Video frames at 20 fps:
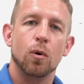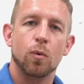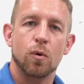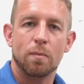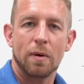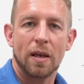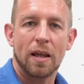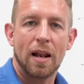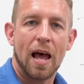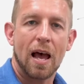would
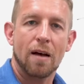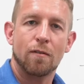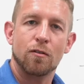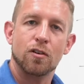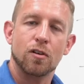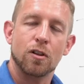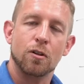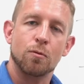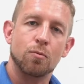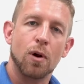be an
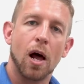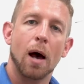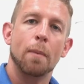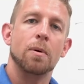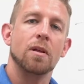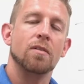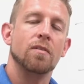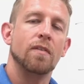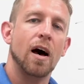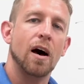average on the
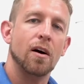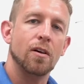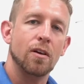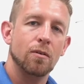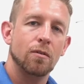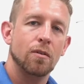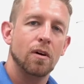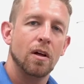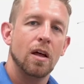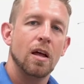property
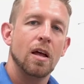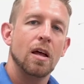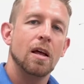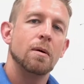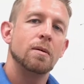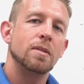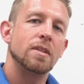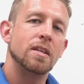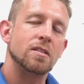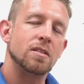value.
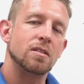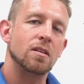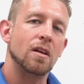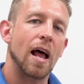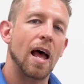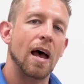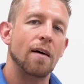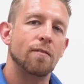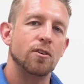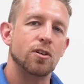This is an
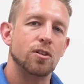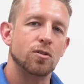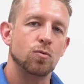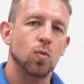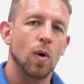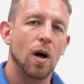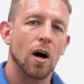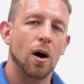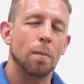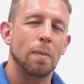average as
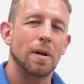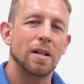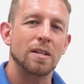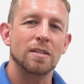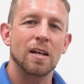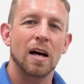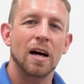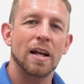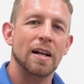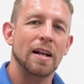well, but it's
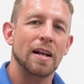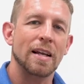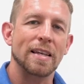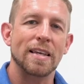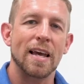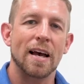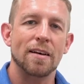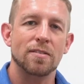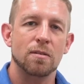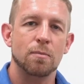kind of a
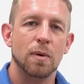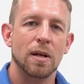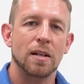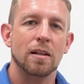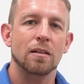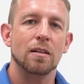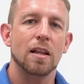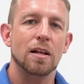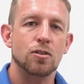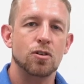guesstimate
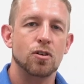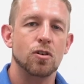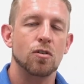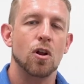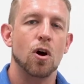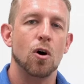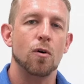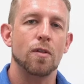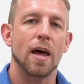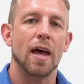to let you
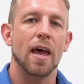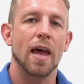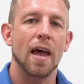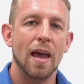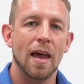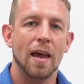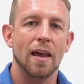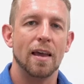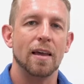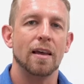know that,
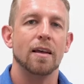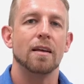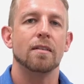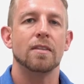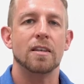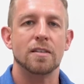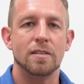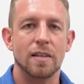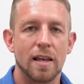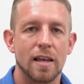hey,
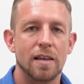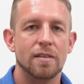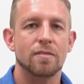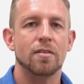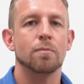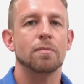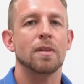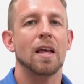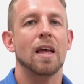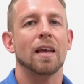this is
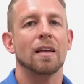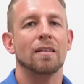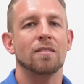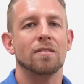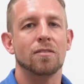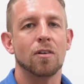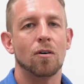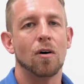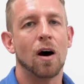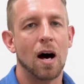something I can
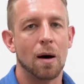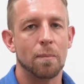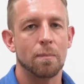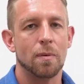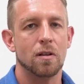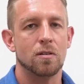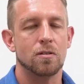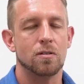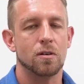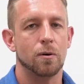still hop
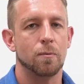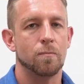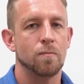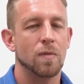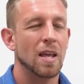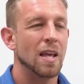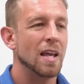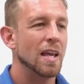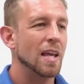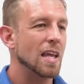into.
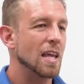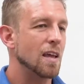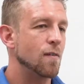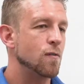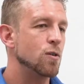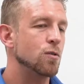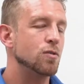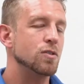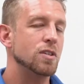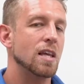If
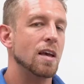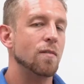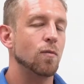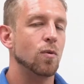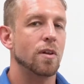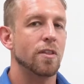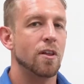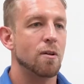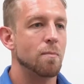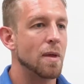you see
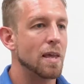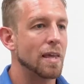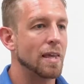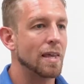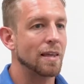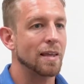everyone in there making